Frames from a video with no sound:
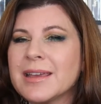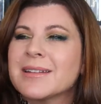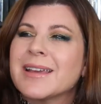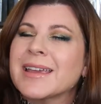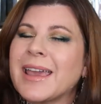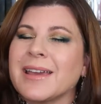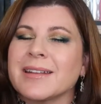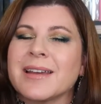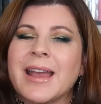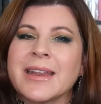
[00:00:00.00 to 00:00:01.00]
And
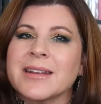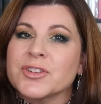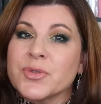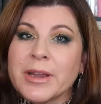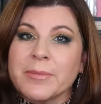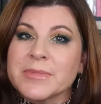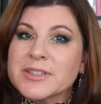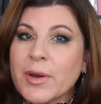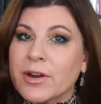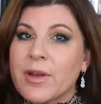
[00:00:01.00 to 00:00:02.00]
again, I need a trim,
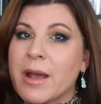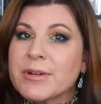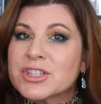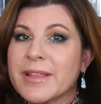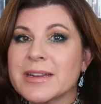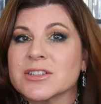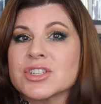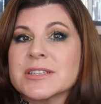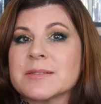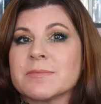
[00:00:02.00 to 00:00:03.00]
so I don't know how much of that is
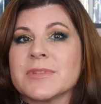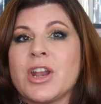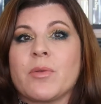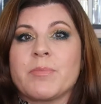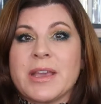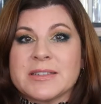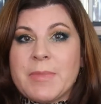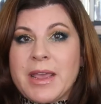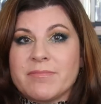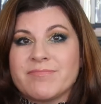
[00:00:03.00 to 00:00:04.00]
just, you know, because
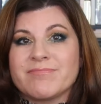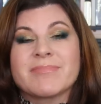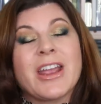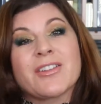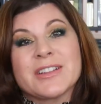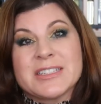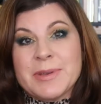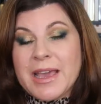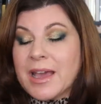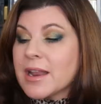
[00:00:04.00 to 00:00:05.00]
my hair needs to
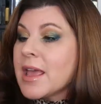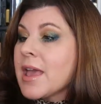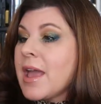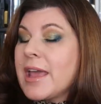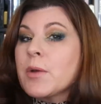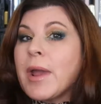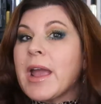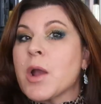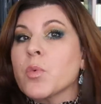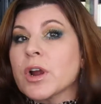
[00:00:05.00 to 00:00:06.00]
be cut. Anyway,
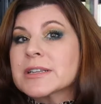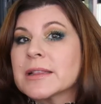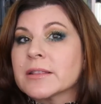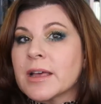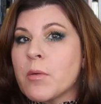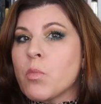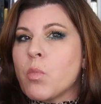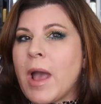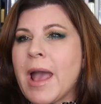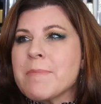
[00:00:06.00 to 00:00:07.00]
I worked a,
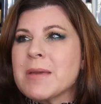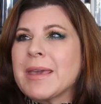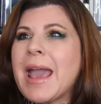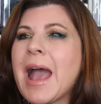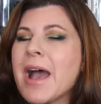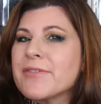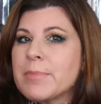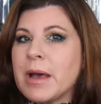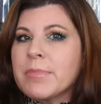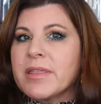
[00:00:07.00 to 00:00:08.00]
a maybe half a
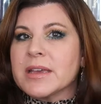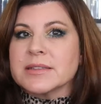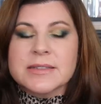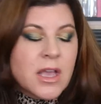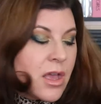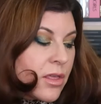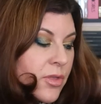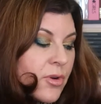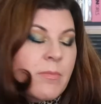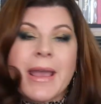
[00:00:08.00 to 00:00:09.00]
pump of this
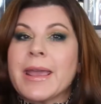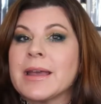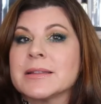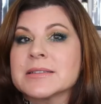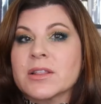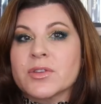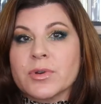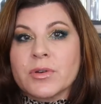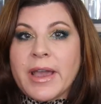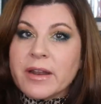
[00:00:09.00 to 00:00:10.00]
through my ends and
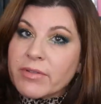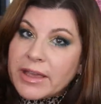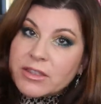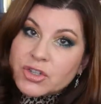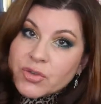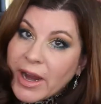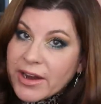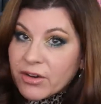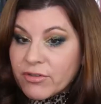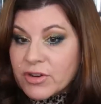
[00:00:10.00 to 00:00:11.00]
through kind of like the
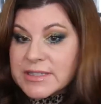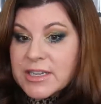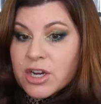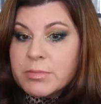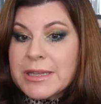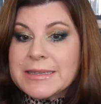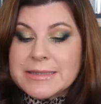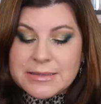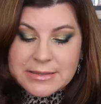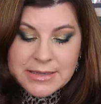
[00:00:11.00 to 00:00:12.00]
drier, frizzier
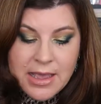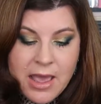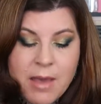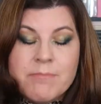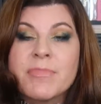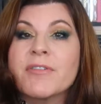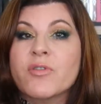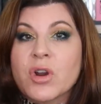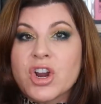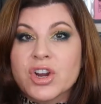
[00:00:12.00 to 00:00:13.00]
places
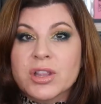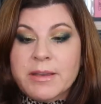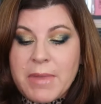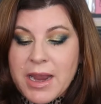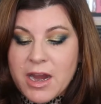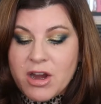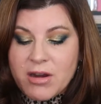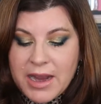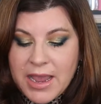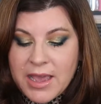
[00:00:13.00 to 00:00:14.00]
before curling my
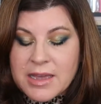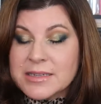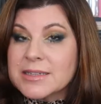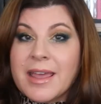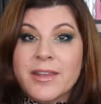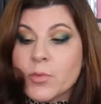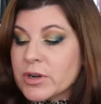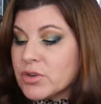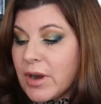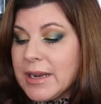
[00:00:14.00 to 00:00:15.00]
hair and I thought it
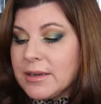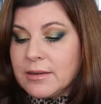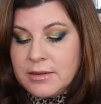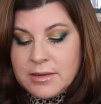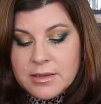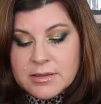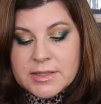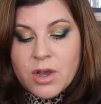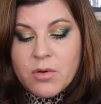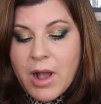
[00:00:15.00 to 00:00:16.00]
worked great.
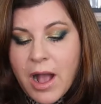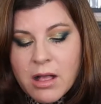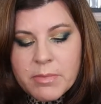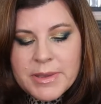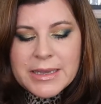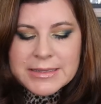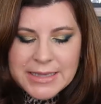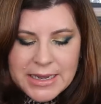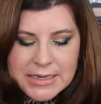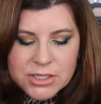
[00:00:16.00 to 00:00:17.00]
So I'll be
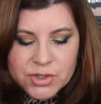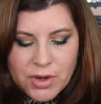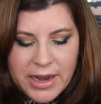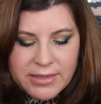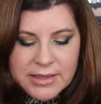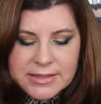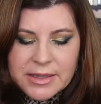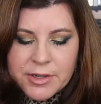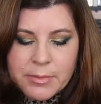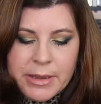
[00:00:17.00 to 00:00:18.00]
excited to try this
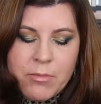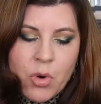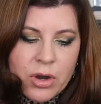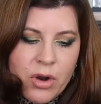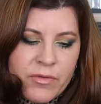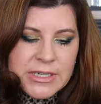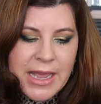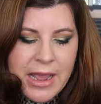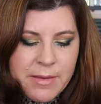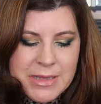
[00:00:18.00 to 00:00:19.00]
a little bit more
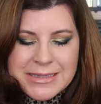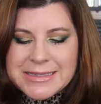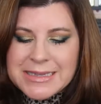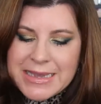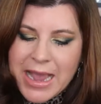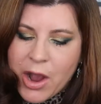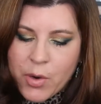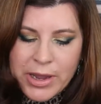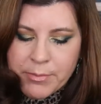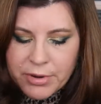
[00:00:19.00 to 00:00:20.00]
time and see how
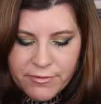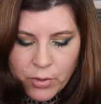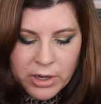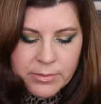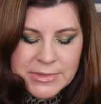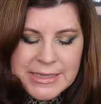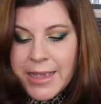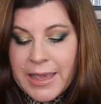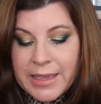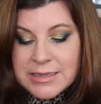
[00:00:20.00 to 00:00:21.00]
it performs.
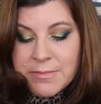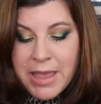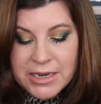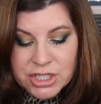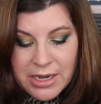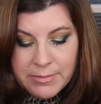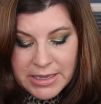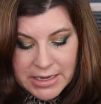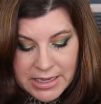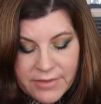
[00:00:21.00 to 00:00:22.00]
I can't imagine I'm
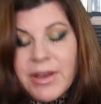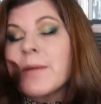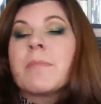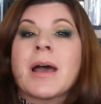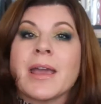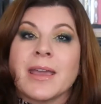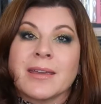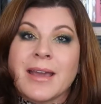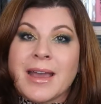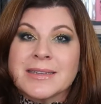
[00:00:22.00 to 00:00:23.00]
gonna give up my
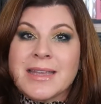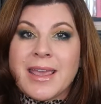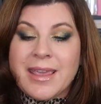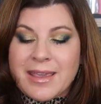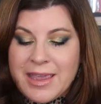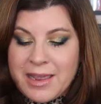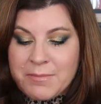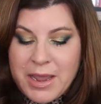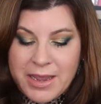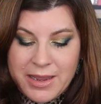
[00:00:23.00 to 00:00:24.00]
Guy Tang
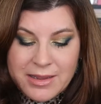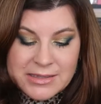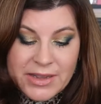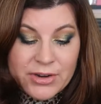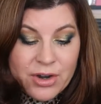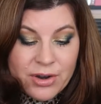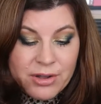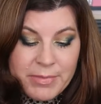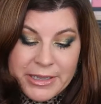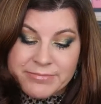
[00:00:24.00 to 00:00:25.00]
and my Deva
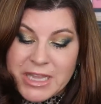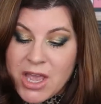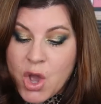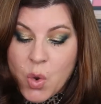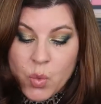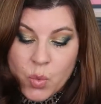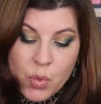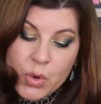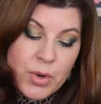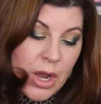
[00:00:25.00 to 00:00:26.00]
Curl, but
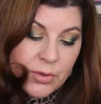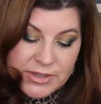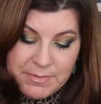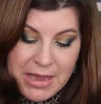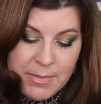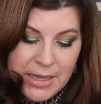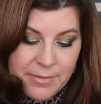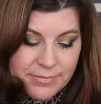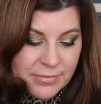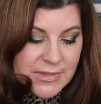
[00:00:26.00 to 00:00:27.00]
who knows,
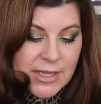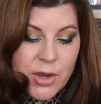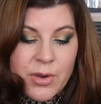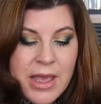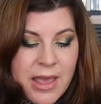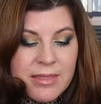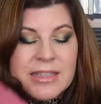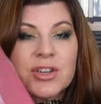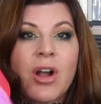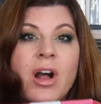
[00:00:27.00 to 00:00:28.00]
maybe. So
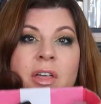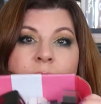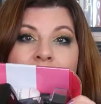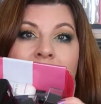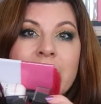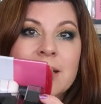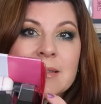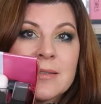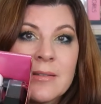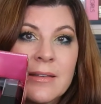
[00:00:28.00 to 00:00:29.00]
these are all the
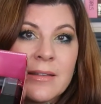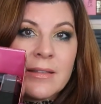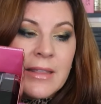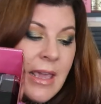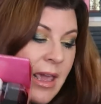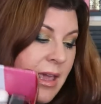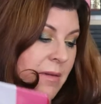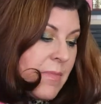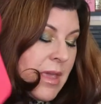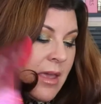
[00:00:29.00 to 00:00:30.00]
products that
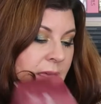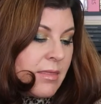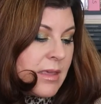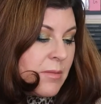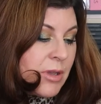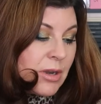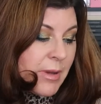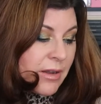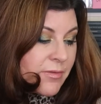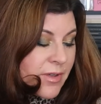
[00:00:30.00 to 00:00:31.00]
came in the beauty
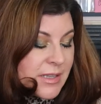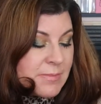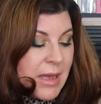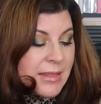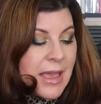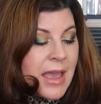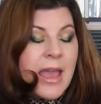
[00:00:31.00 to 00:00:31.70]
bundle for this month.